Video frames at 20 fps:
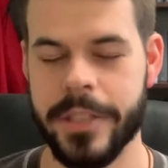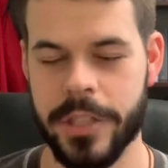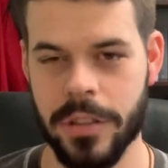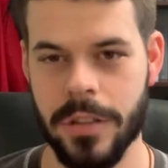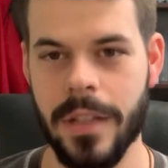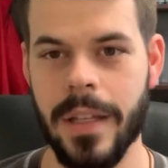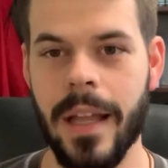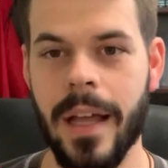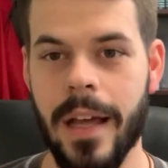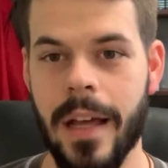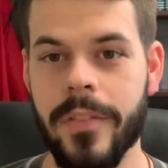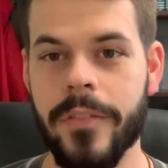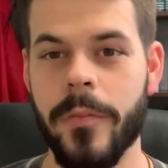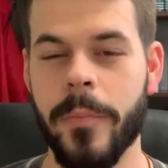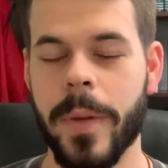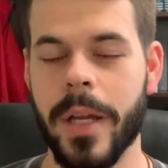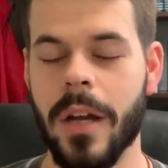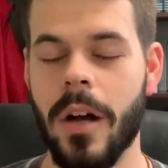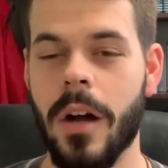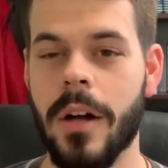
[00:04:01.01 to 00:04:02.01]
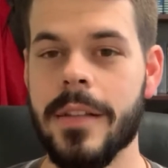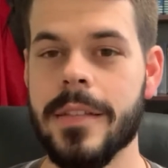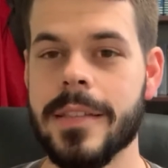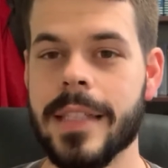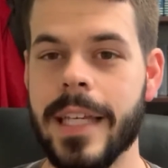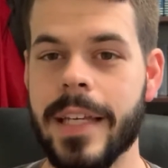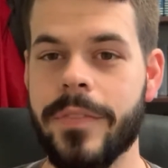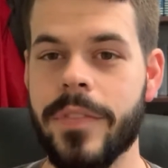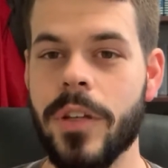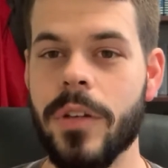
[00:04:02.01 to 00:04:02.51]
you love. Because
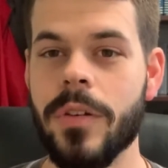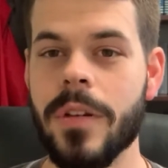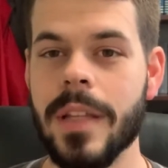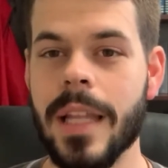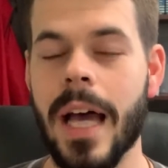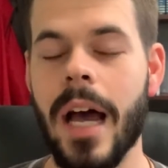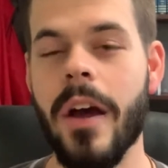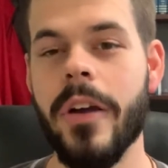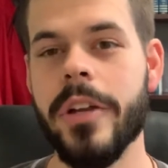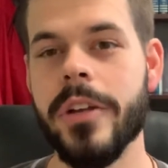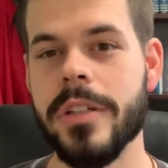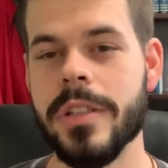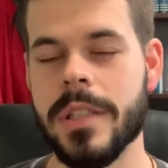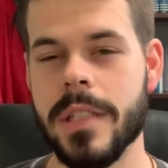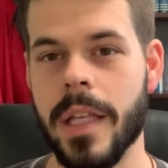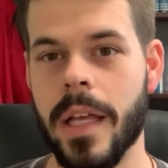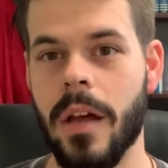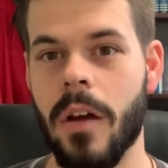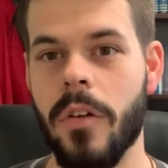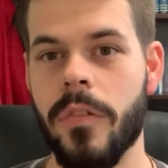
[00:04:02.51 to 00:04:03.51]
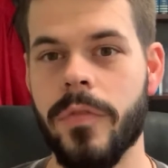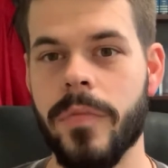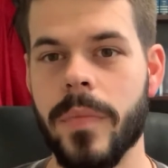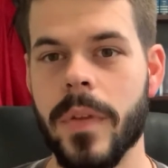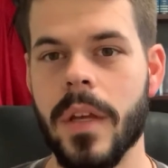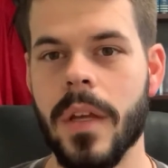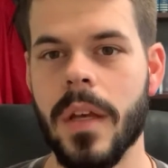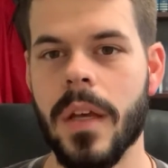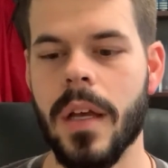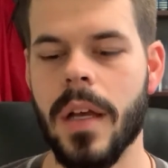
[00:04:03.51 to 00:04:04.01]
if you allow yourself
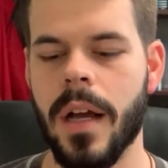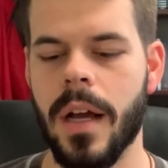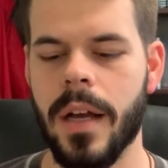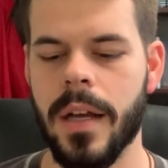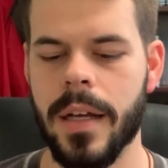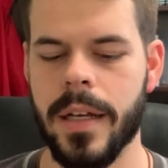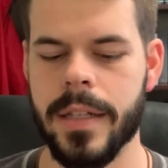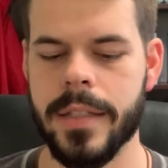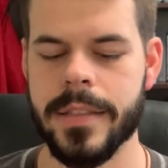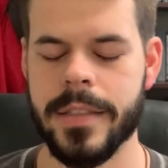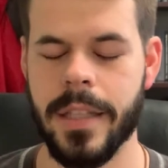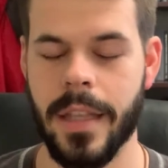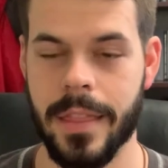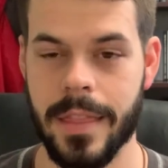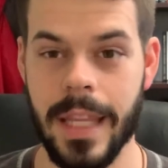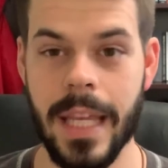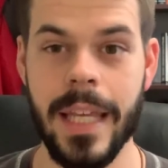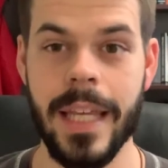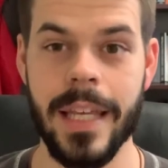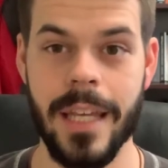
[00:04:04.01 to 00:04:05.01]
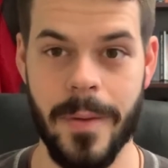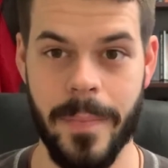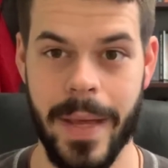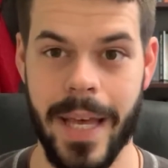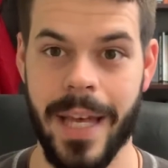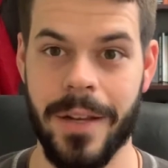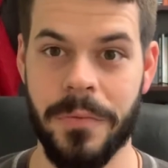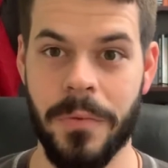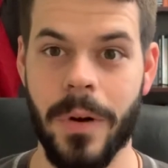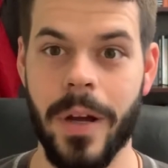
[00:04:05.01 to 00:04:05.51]
to think in a
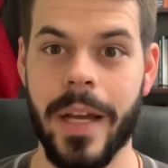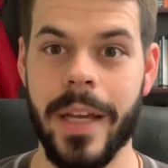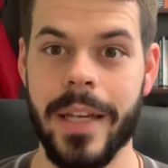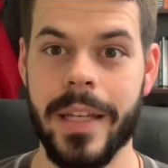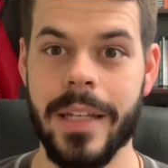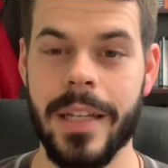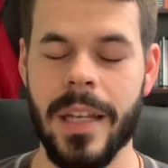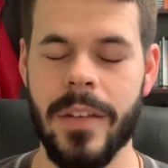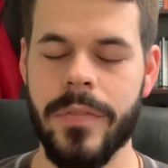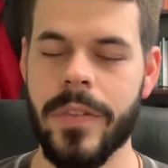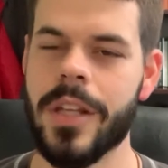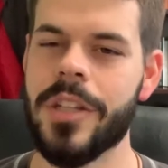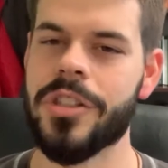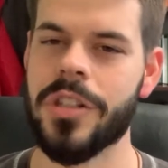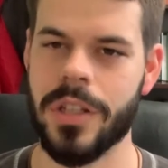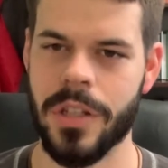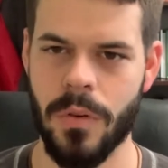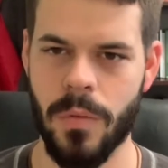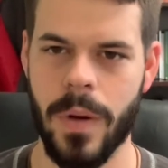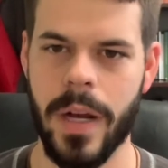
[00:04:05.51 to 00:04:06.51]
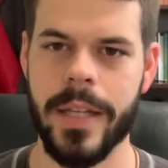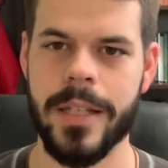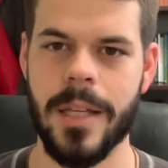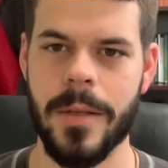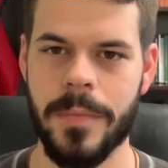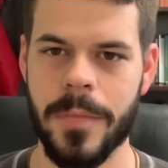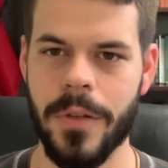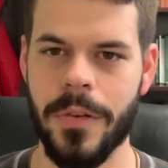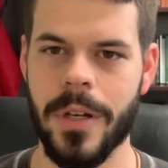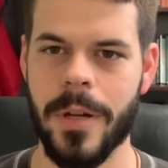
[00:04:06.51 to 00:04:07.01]
bad way, eventually you'll wind
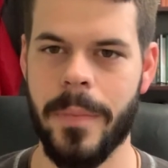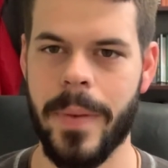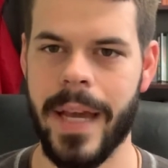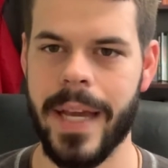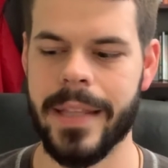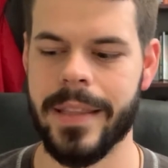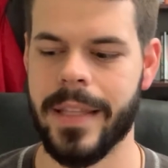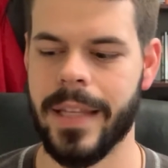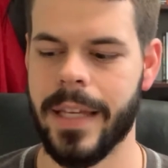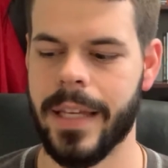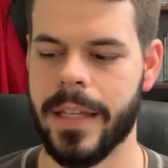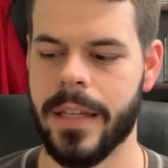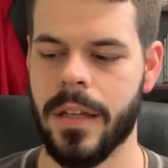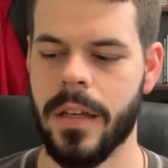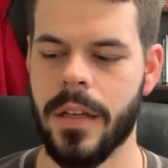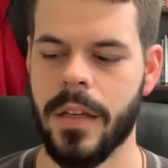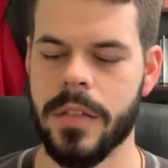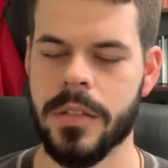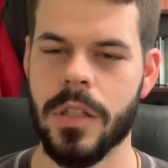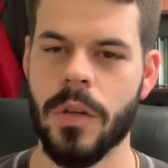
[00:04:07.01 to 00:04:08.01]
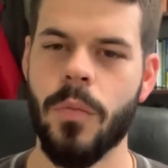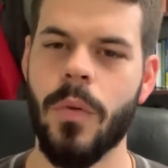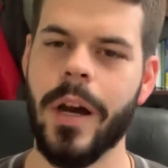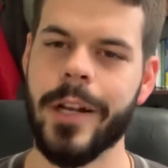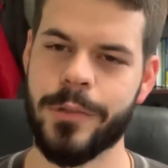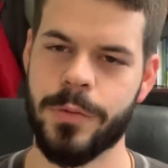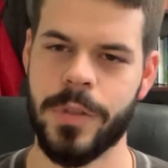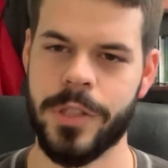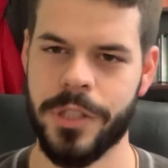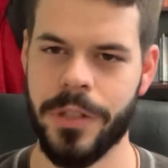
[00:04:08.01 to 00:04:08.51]
up doing a bad thing. So
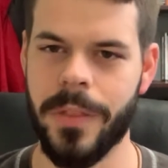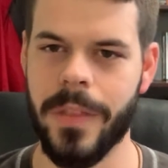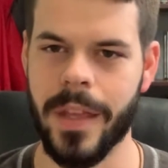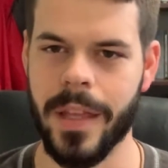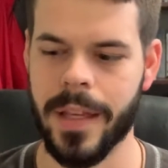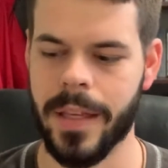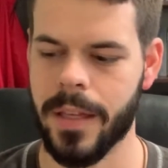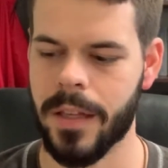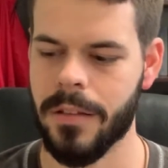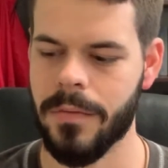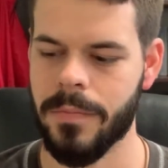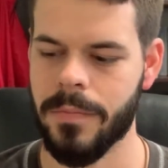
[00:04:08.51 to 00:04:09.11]
watch what you think.